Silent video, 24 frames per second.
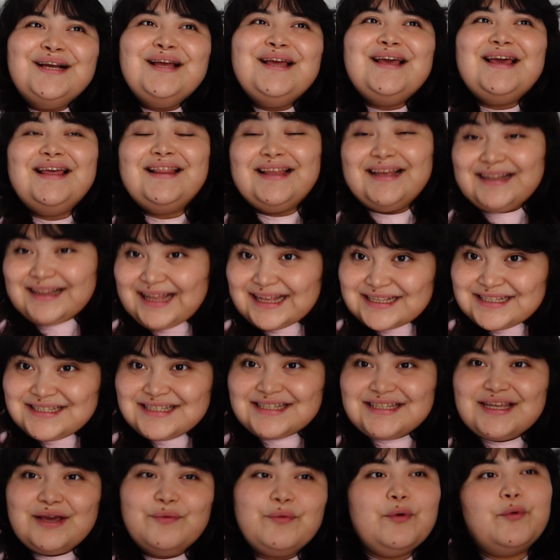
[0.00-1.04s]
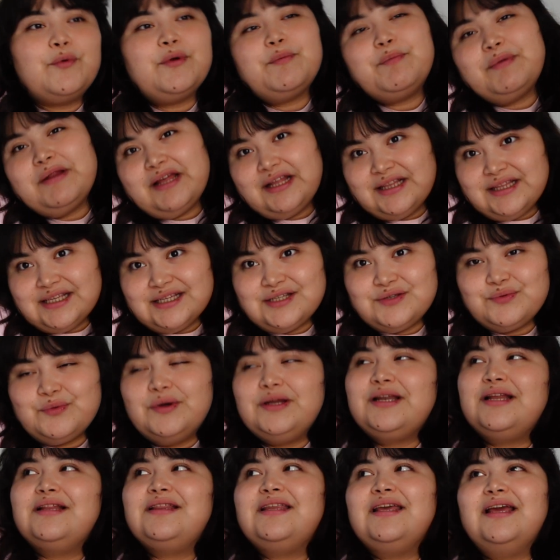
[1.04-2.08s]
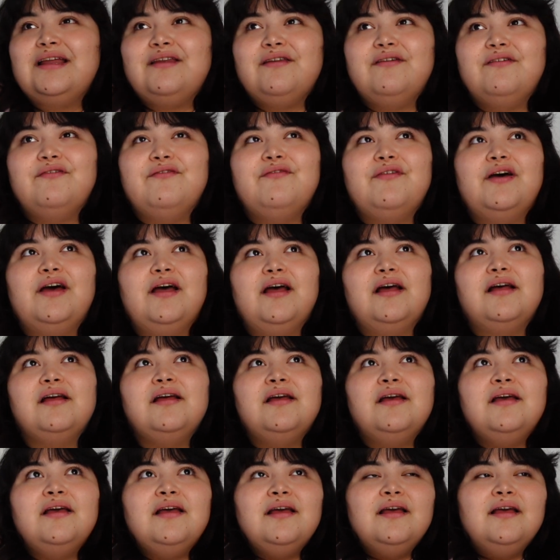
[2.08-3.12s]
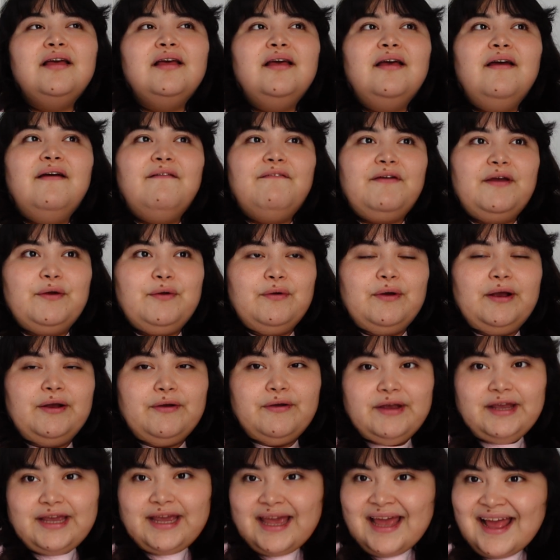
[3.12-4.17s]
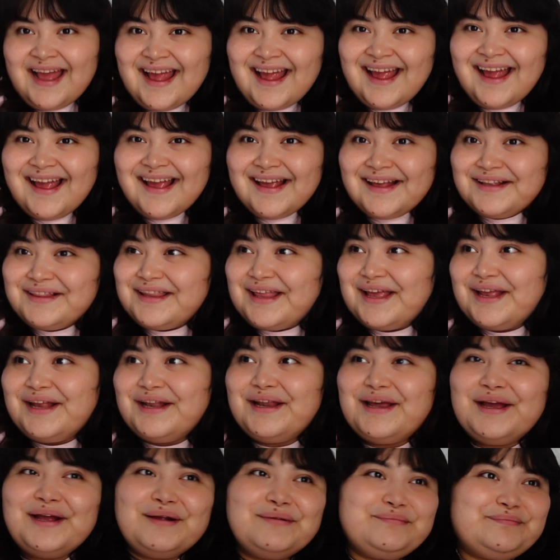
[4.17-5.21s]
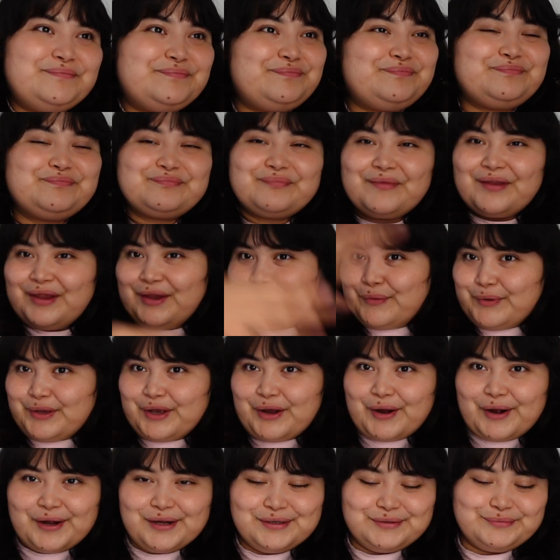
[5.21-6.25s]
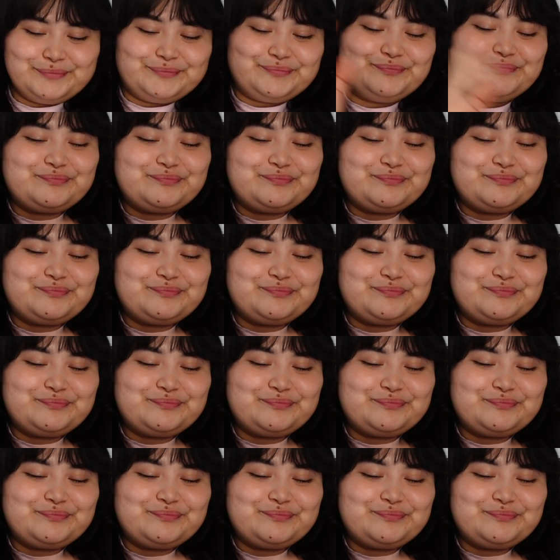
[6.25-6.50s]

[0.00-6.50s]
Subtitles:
And then that's the day where we planned this one at the end of February. And then here we are.